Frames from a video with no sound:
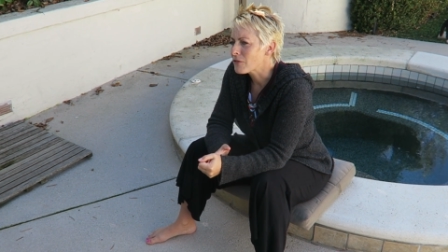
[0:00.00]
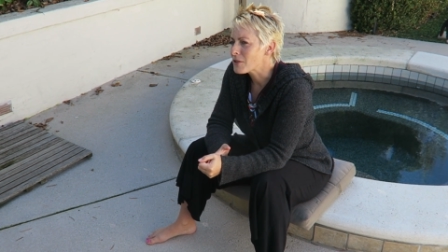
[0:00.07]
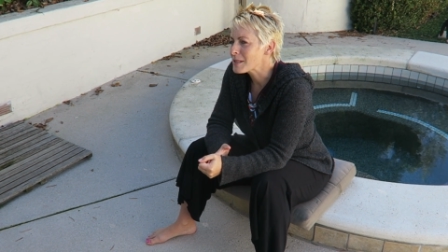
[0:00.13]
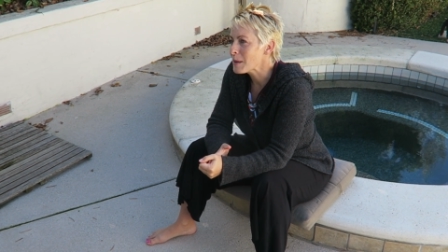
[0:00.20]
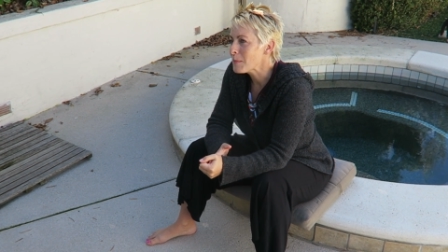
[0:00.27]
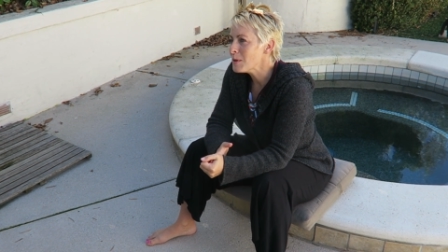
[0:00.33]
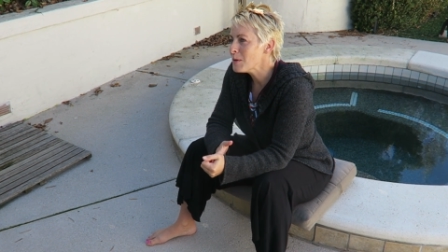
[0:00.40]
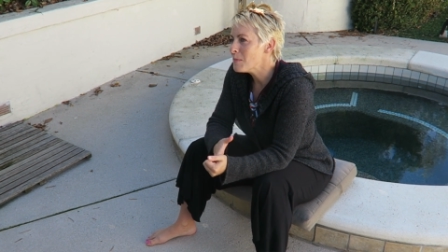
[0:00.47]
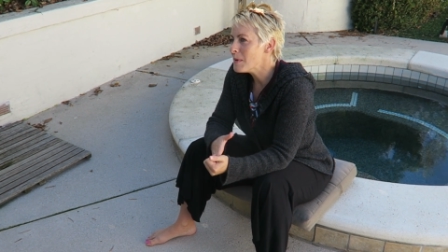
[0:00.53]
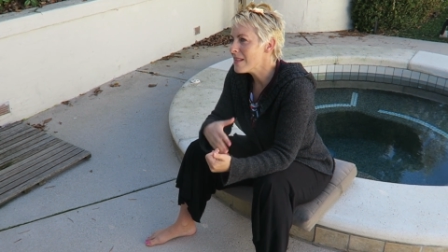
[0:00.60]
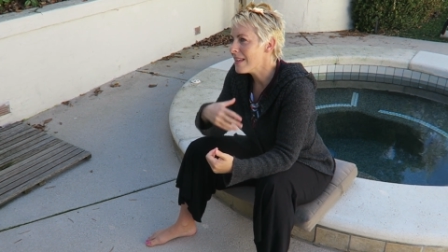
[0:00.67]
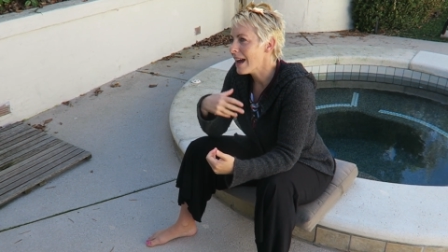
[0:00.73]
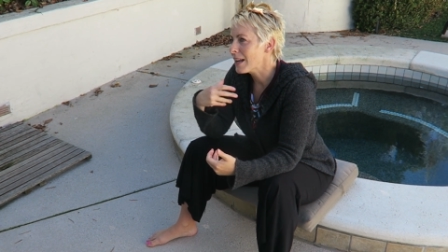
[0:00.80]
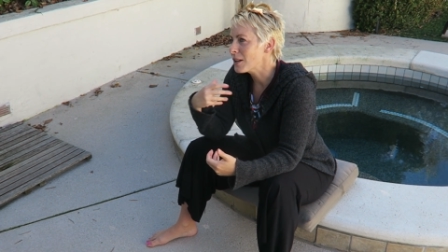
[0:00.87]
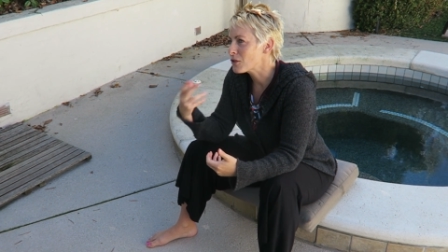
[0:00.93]
someone to be
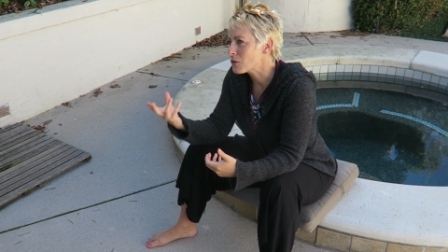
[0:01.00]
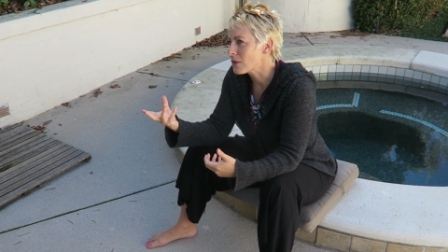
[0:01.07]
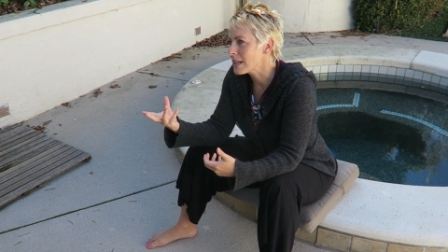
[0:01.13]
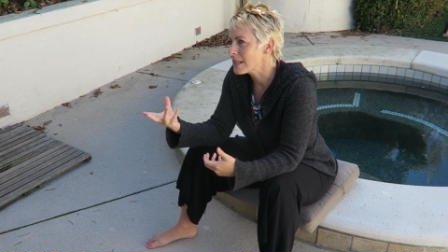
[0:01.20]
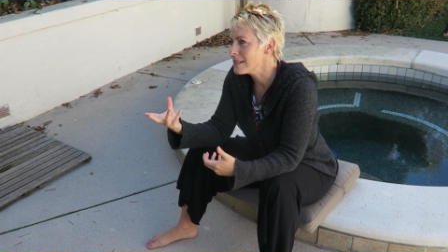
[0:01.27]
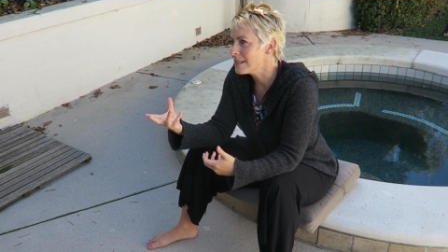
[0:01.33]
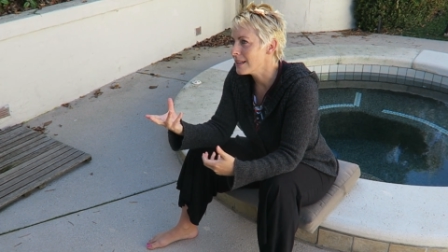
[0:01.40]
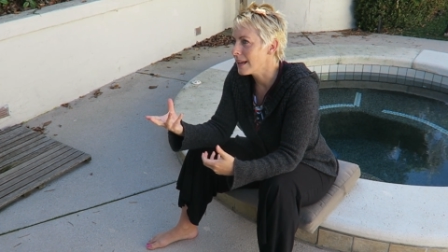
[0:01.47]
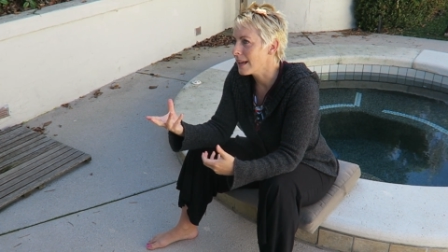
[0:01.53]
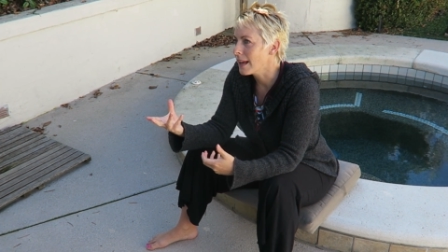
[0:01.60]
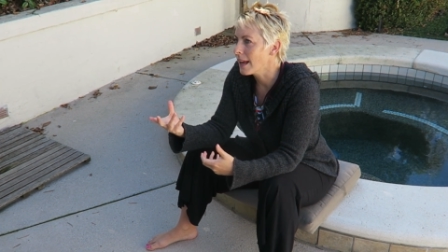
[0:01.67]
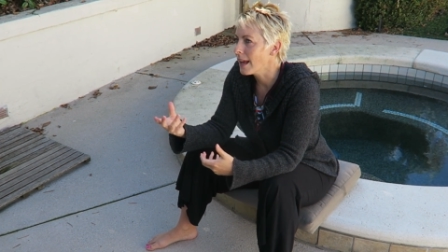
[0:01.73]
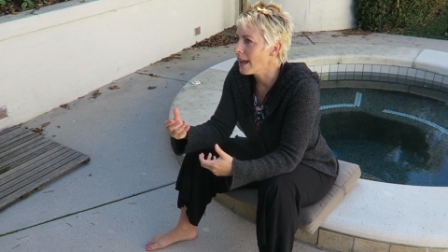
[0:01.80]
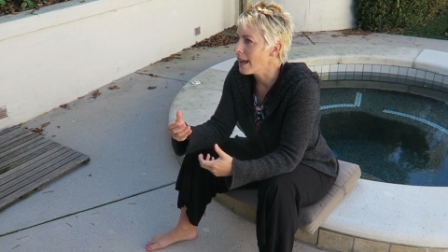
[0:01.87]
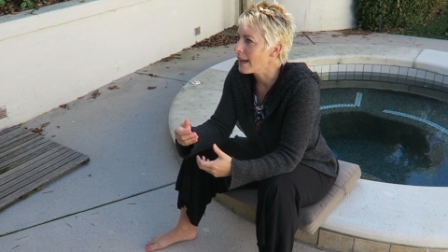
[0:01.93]
that
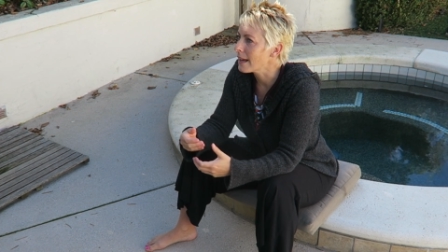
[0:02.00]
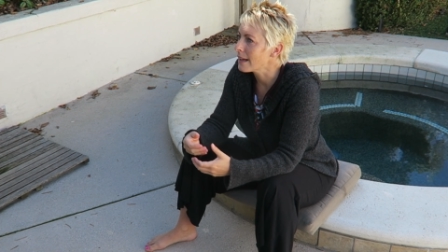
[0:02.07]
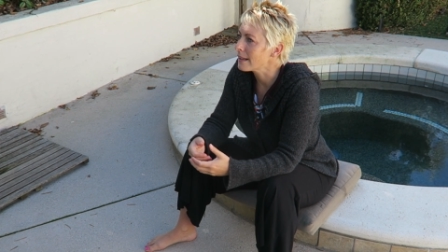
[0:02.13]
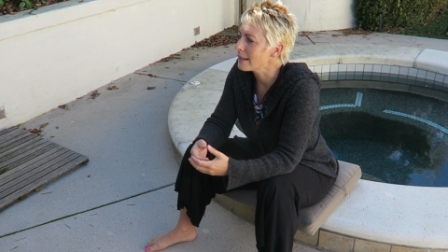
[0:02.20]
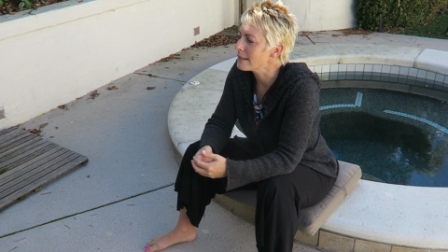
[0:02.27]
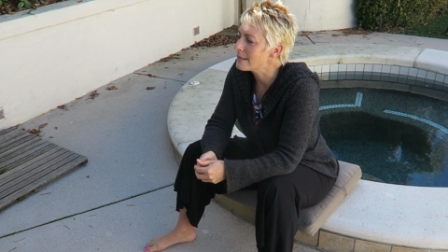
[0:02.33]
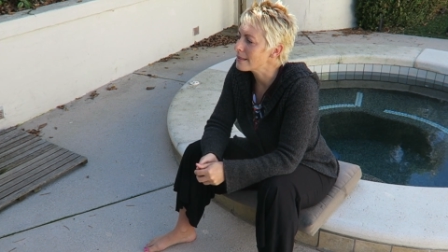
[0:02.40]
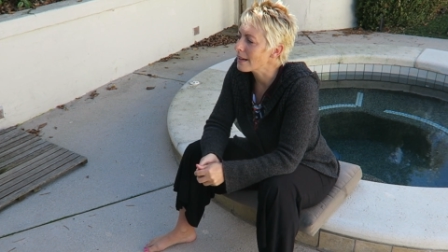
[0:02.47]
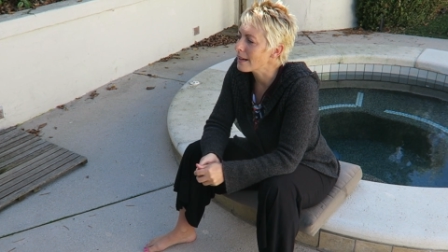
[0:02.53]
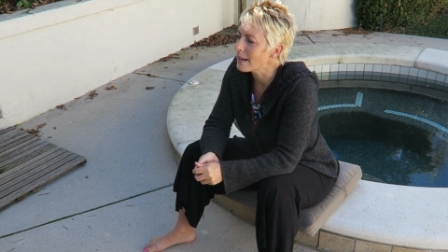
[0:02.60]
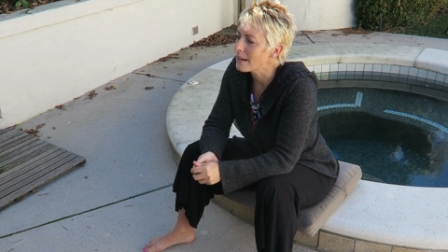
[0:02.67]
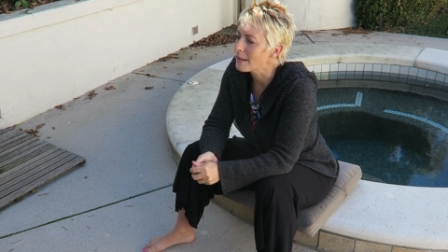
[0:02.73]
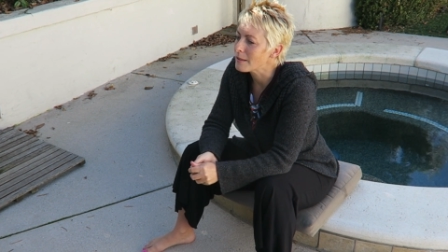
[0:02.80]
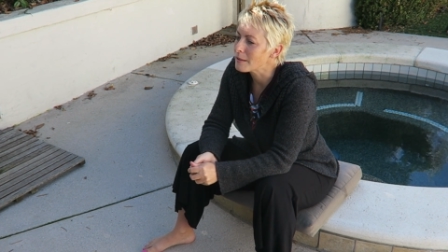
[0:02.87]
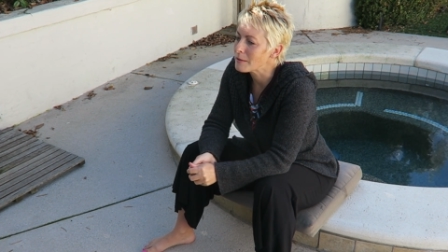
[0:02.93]
trusting and
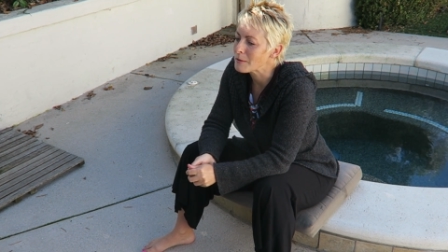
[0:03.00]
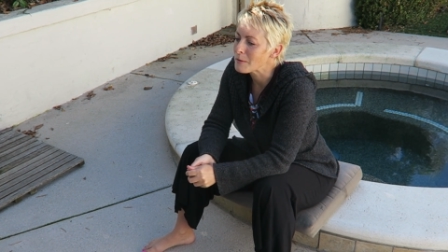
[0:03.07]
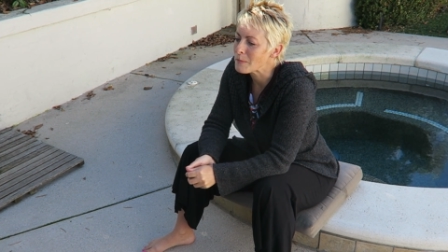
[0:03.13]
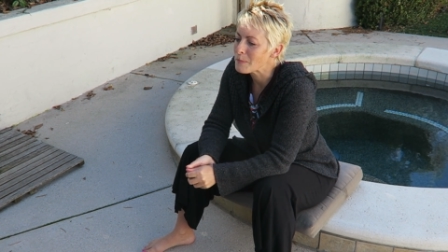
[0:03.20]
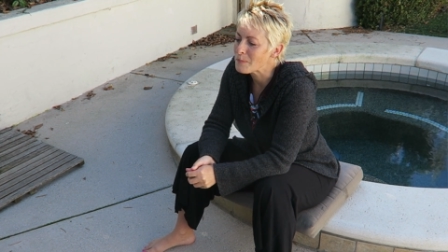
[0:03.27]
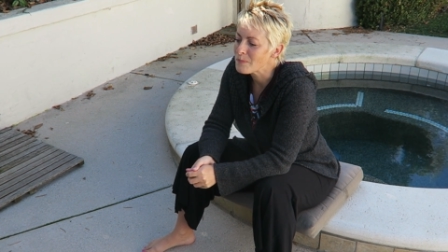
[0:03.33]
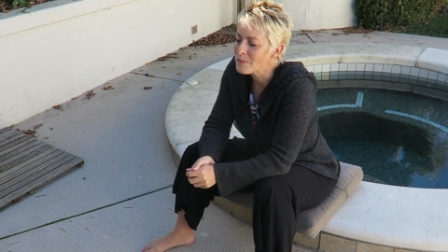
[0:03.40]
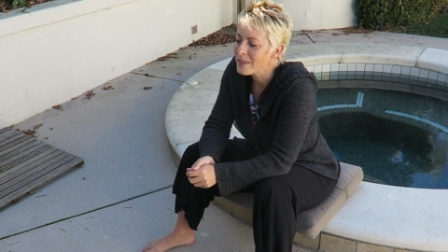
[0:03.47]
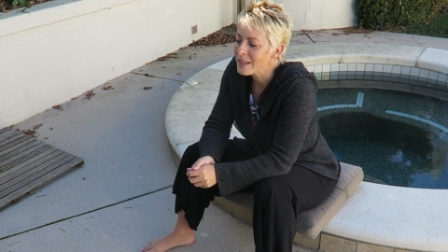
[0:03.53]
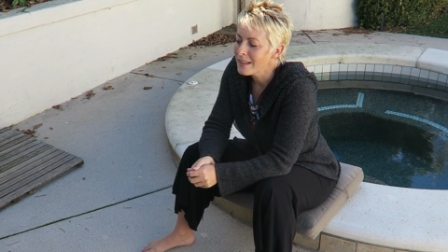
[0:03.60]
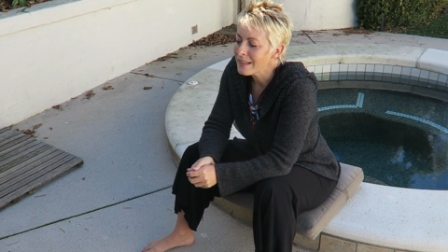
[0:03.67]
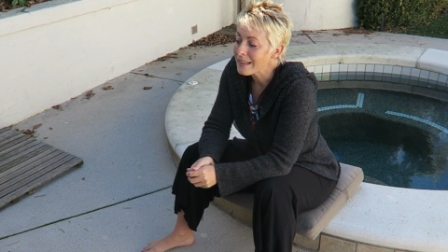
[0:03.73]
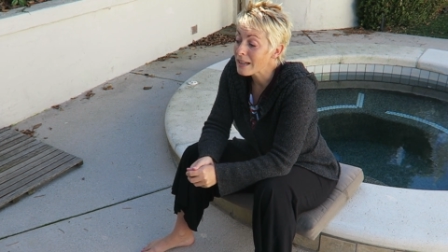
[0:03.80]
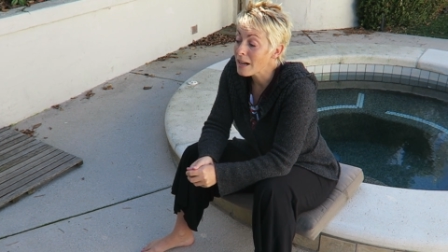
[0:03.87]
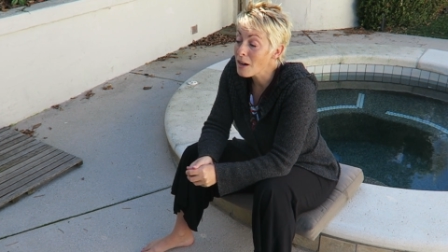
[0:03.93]

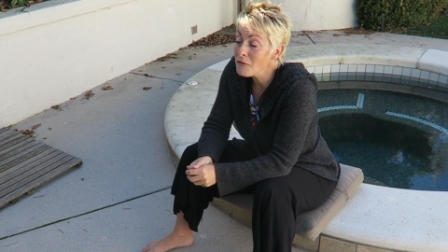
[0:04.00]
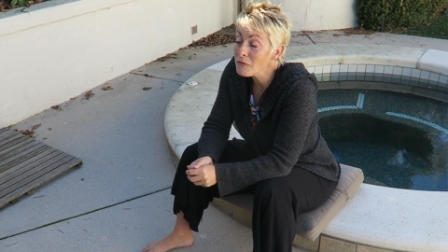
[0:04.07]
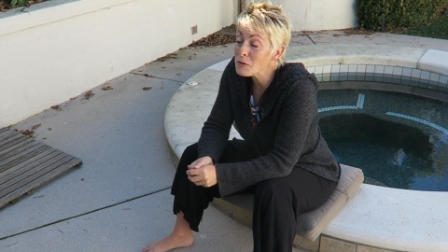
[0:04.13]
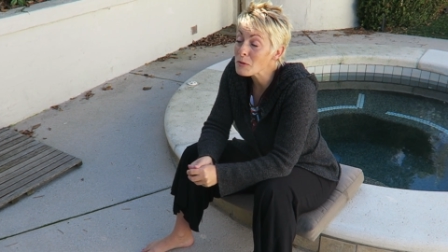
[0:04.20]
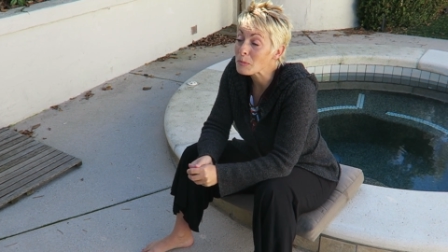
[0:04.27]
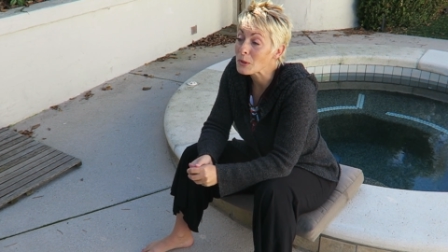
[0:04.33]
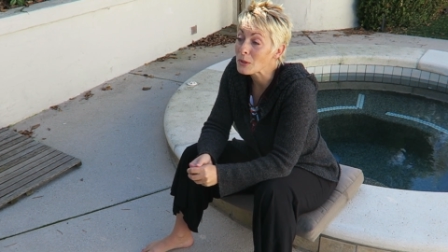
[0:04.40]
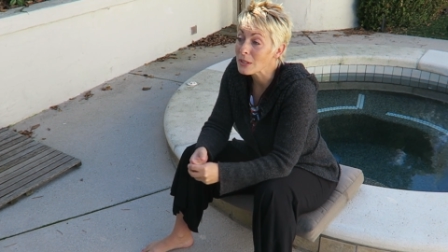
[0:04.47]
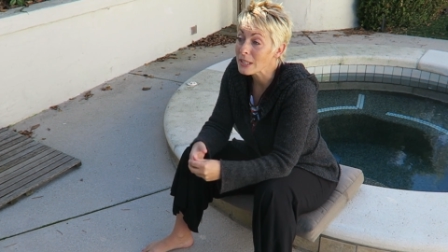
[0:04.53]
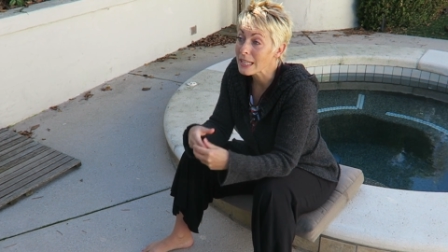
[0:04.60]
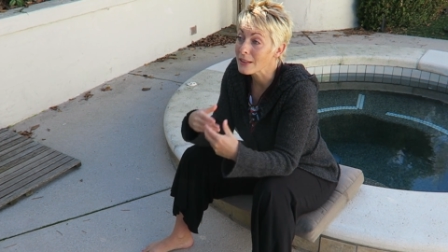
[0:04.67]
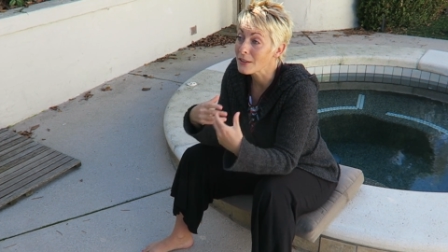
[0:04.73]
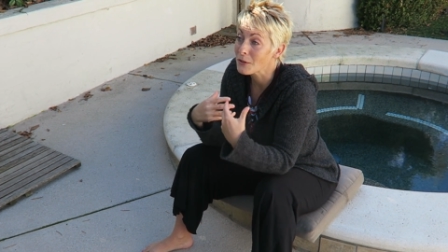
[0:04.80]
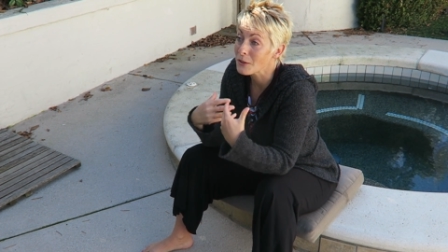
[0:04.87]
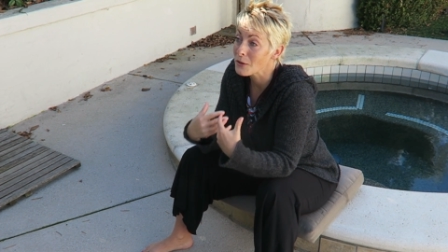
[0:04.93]
comfortable
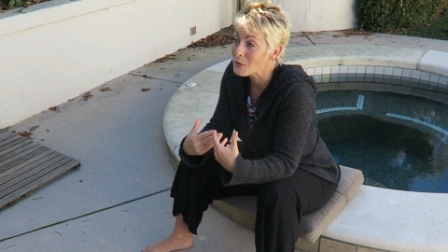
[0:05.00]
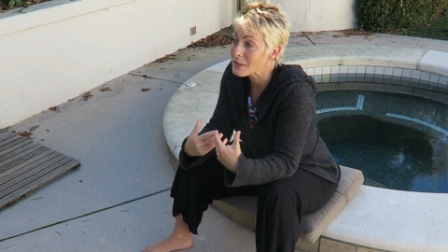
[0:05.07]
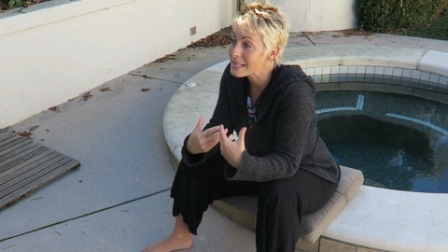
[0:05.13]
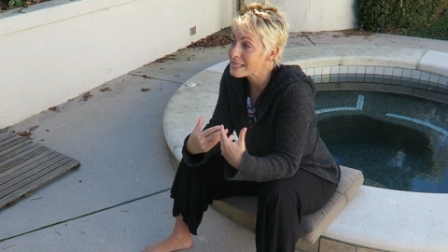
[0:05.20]
in their own